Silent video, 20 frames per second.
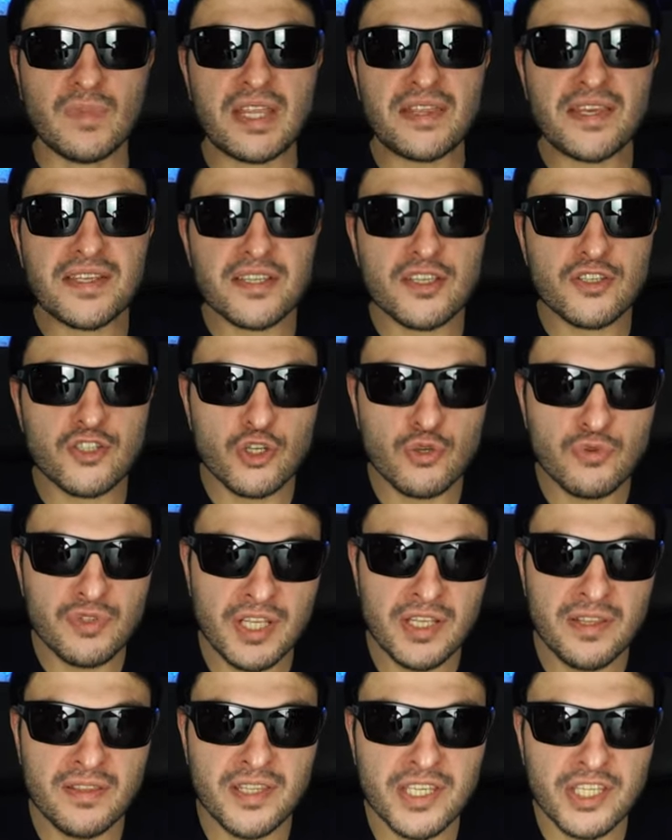This is
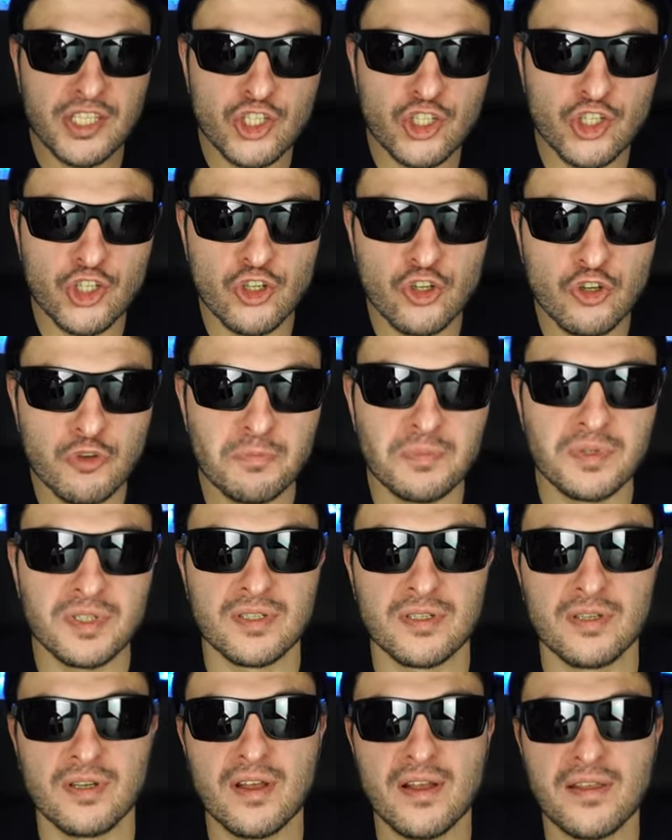using the
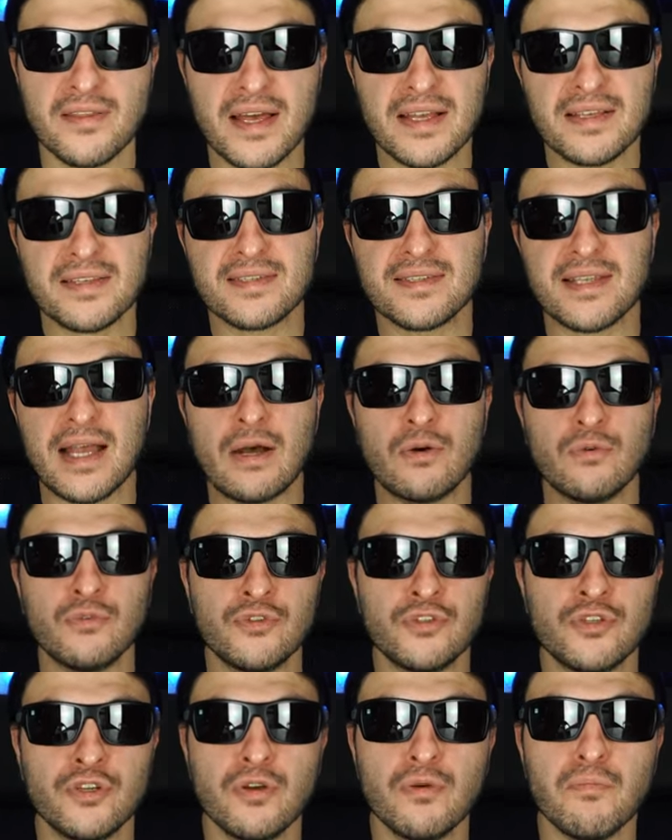tubes that
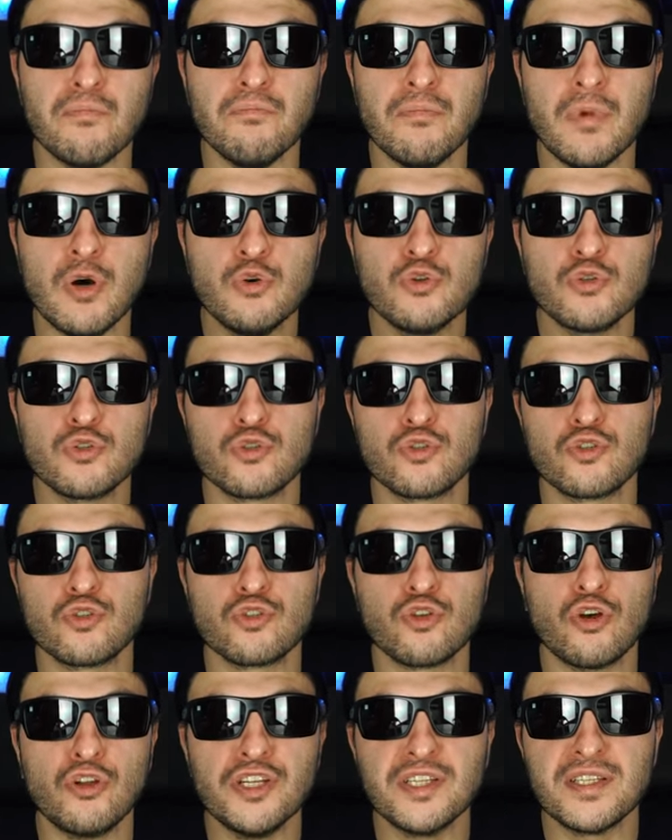sound most
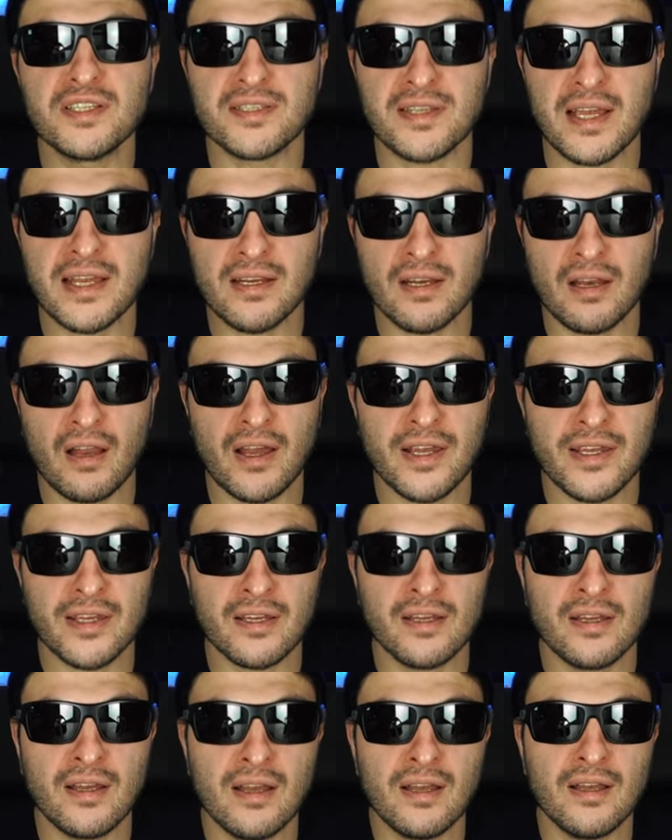solid state
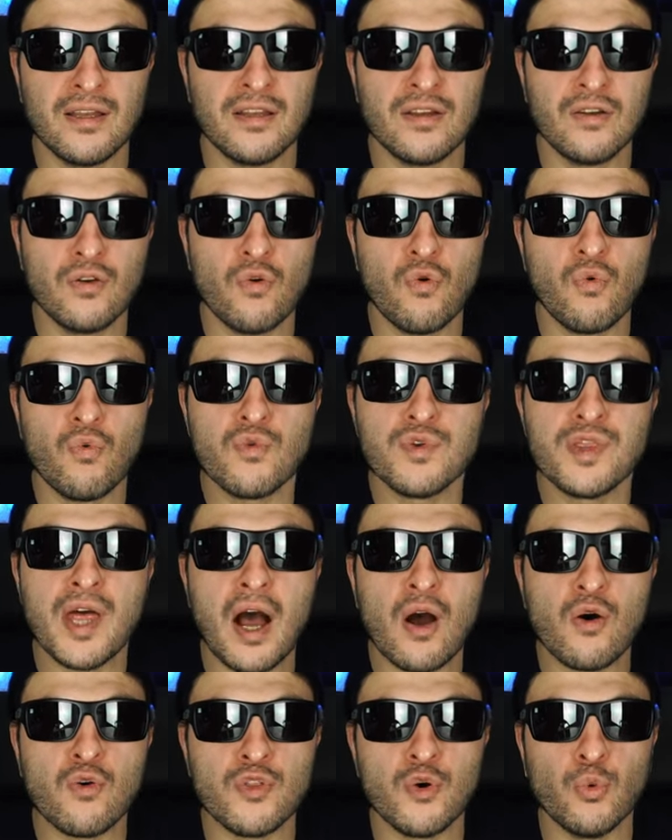like,
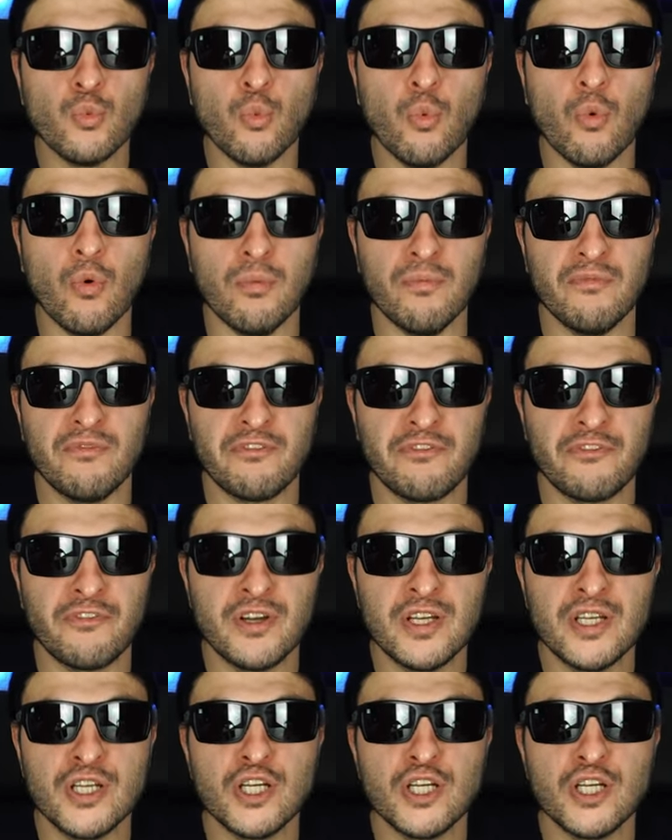without the warmth,